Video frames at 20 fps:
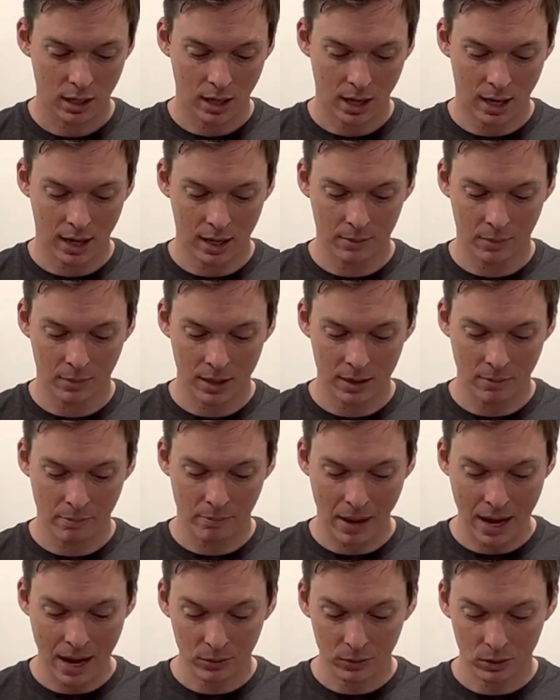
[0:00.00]
Um, and the
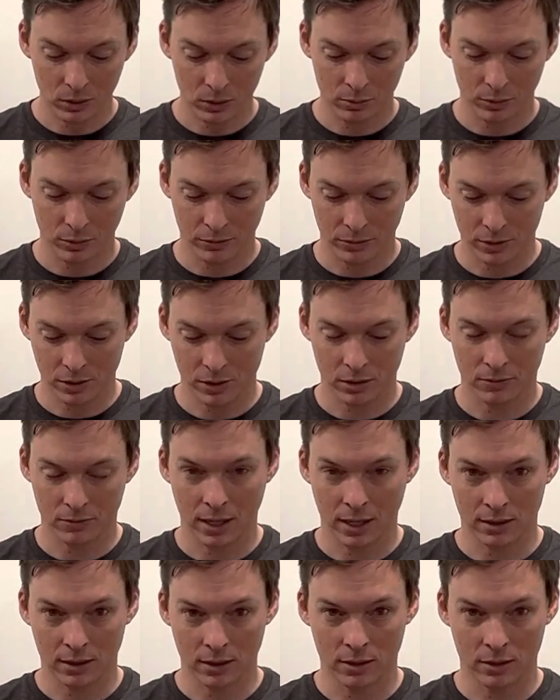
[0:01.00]
bound loop refers to the
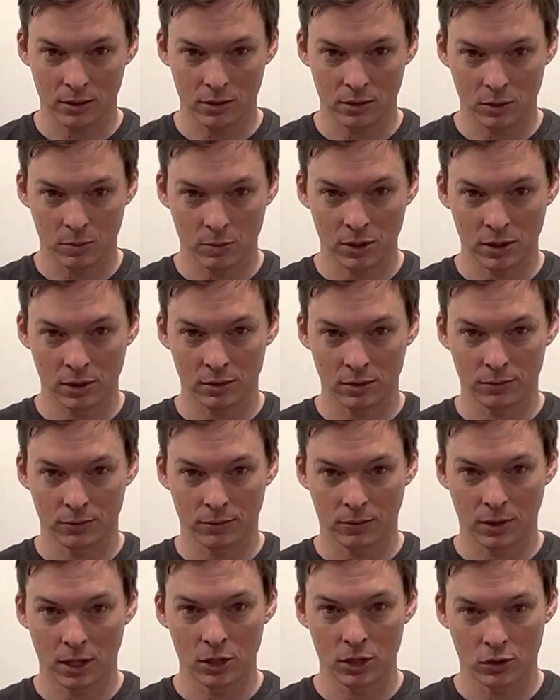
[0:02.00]
fact that there's this piece of
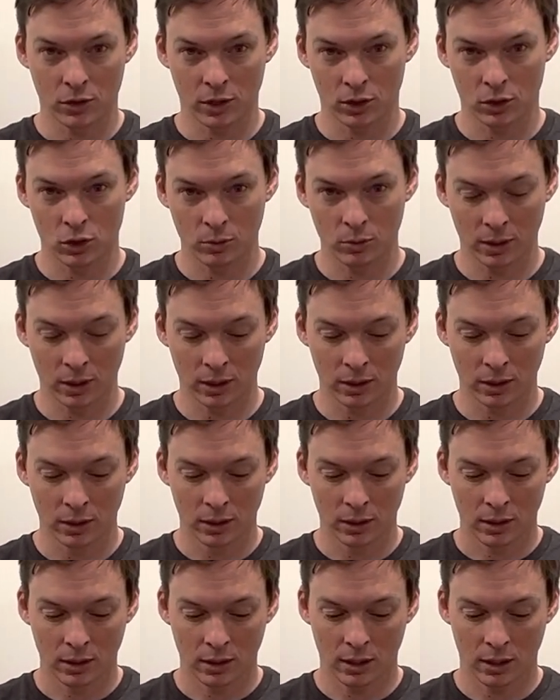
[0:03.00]
heat shrink tubing
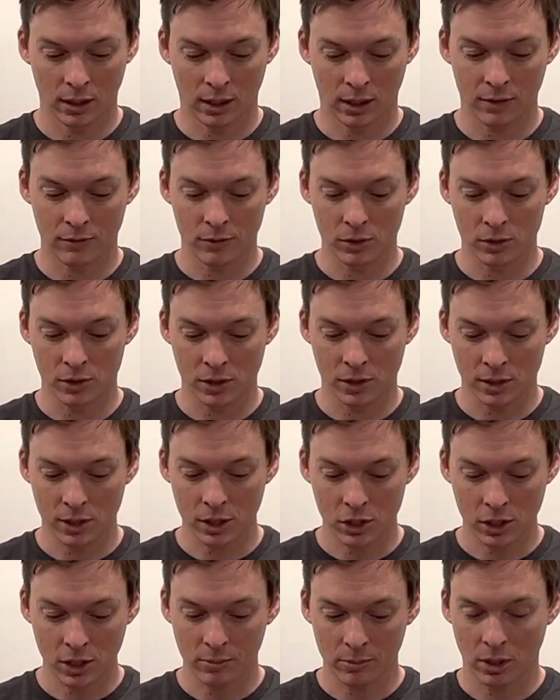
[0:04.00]
that covers the
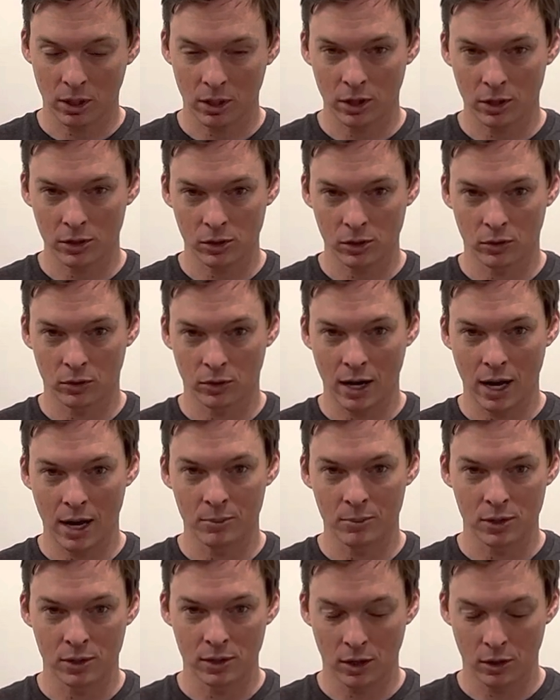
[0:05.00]
stitching, but it also
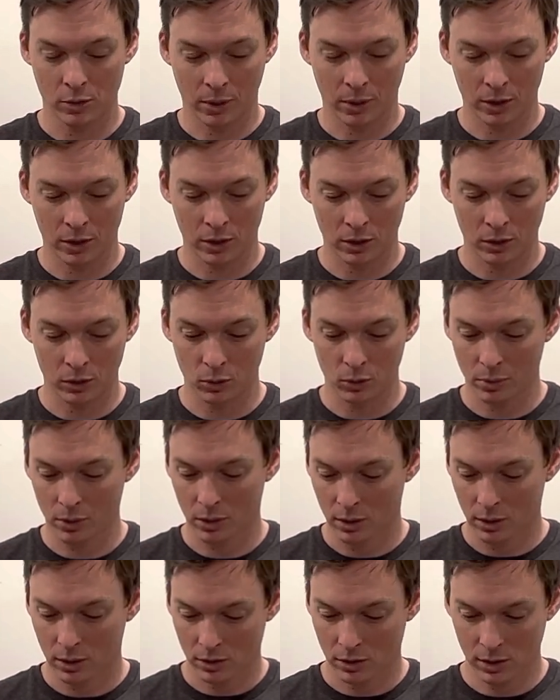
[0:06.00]
grabs the other part of the loop.
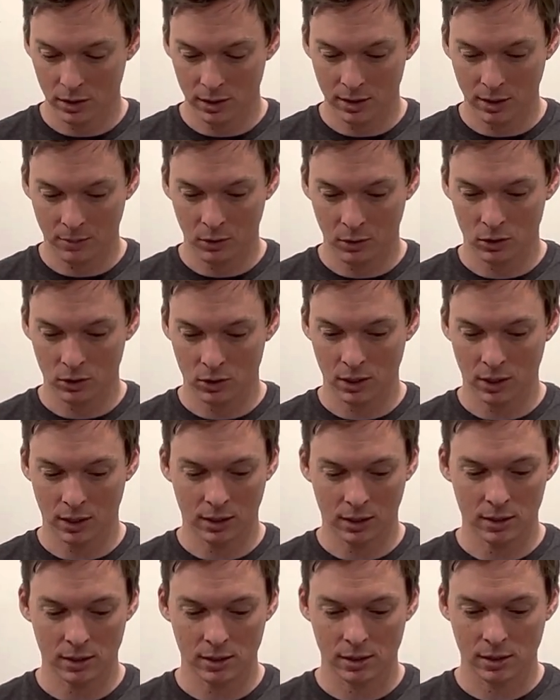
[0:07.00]
So you get something that looks like
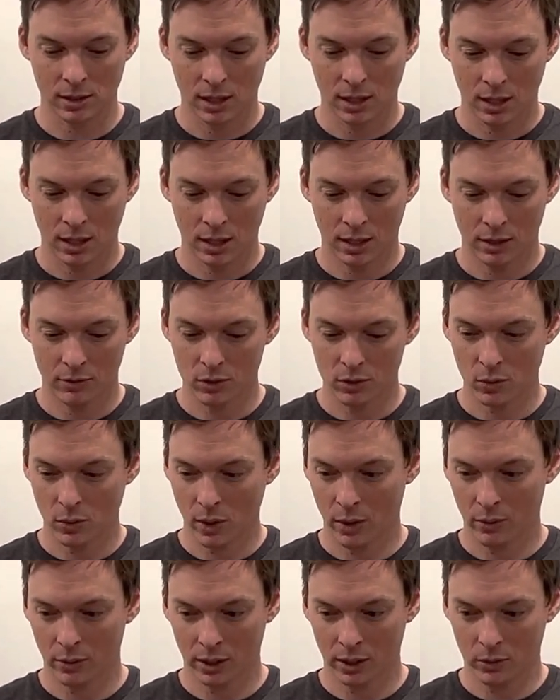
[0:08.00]
this. And every once in a
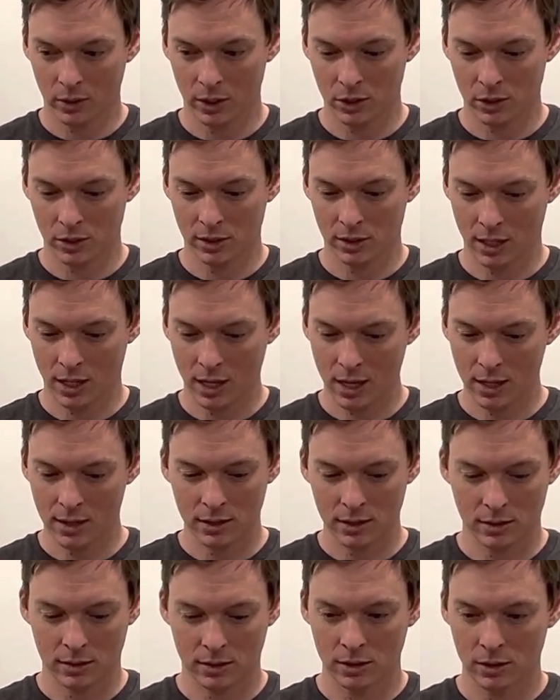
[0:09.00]
while we get a question, they say, hey,
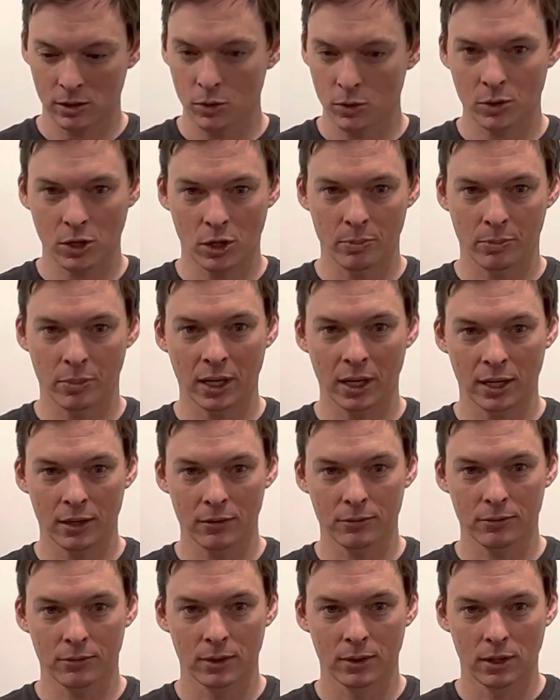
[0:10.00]
these, these loops aren't big
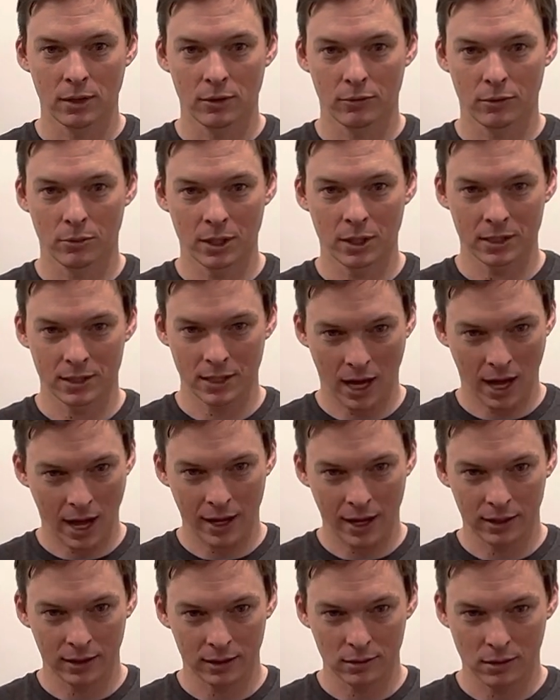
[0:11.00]
enough, for me to tie
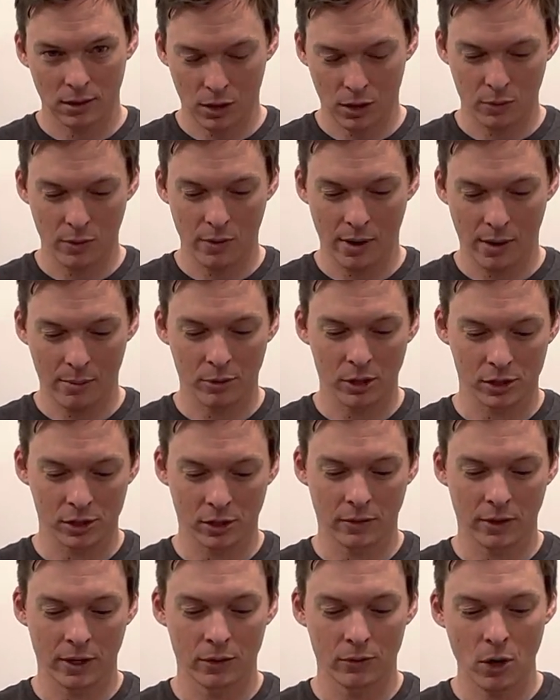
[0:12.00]
a, a three prusik
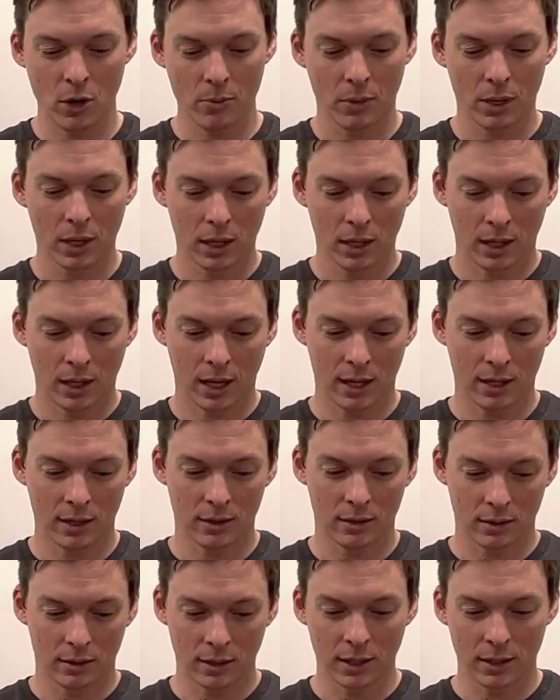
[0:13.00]
around a rope,
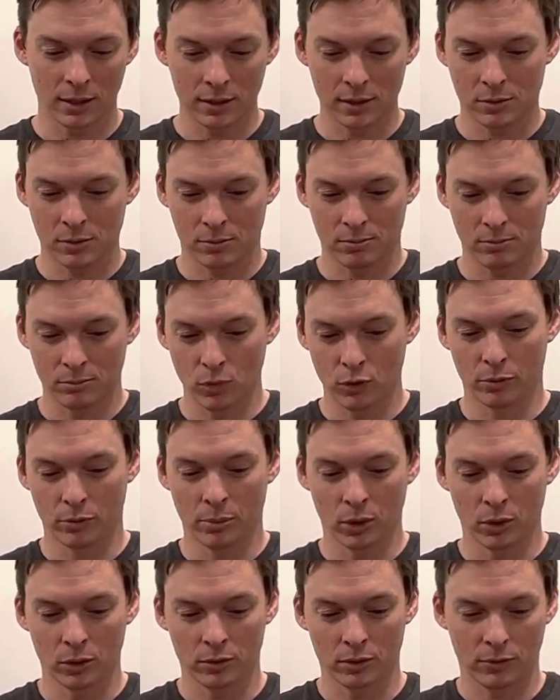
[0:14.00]
and it is
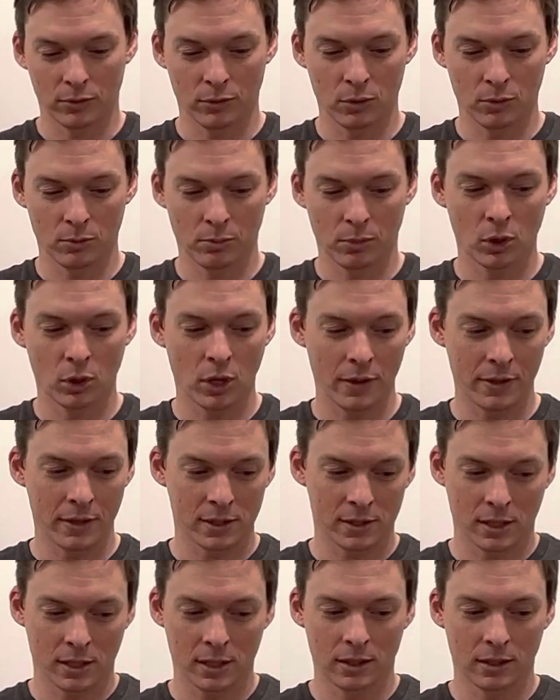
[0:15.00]
movable. If you pull on
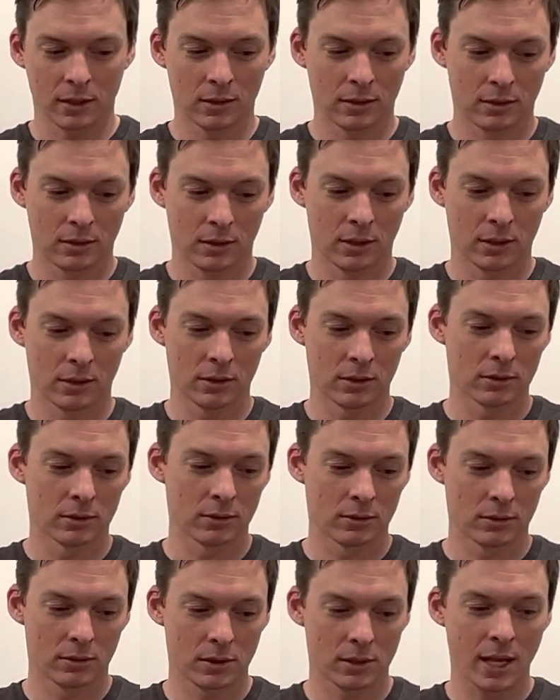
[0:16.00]
this thing, it'll
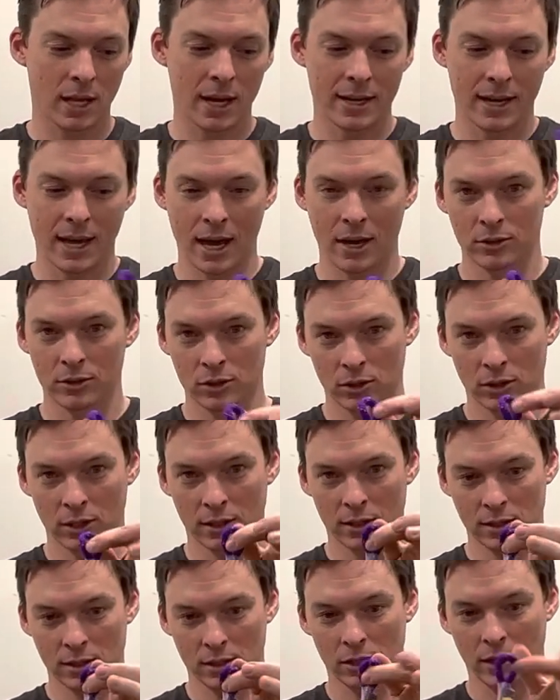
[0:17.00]
slide down until you get
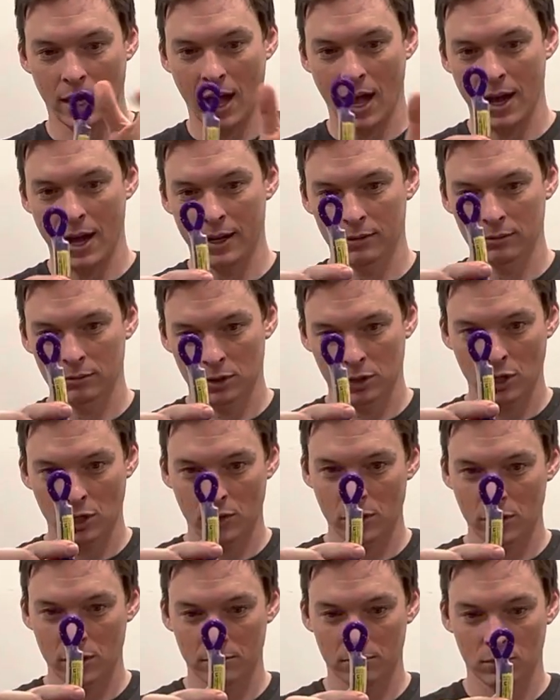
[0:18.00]
this little eye, and
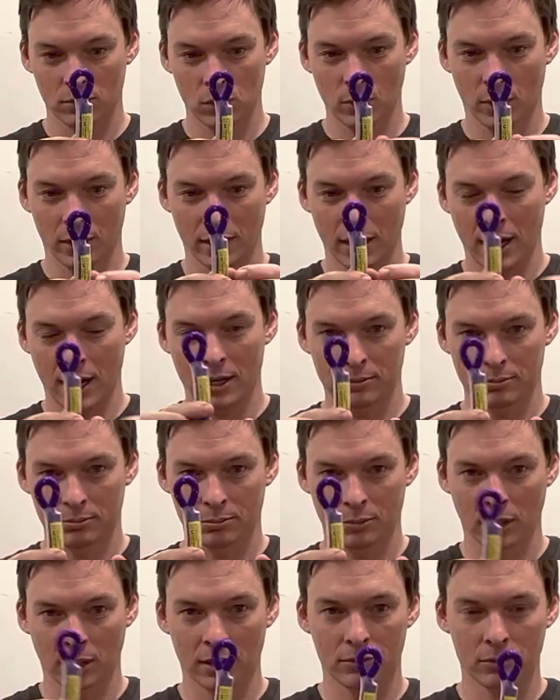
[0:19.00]
generally you want that eye
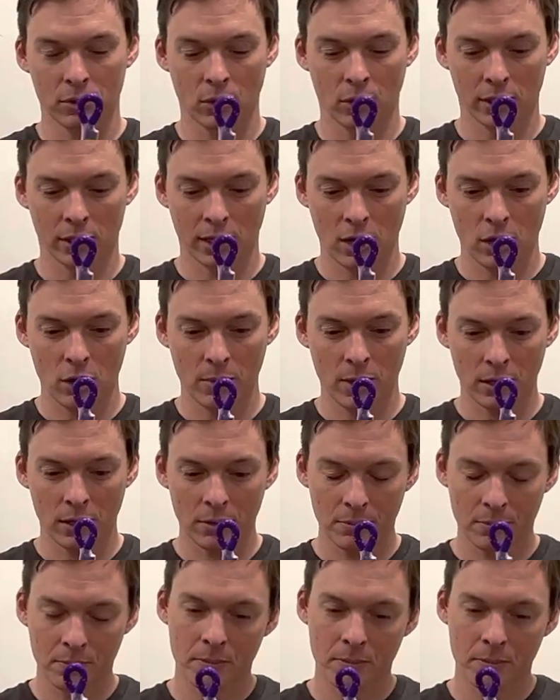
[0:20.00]
big enough to go on a carabiner.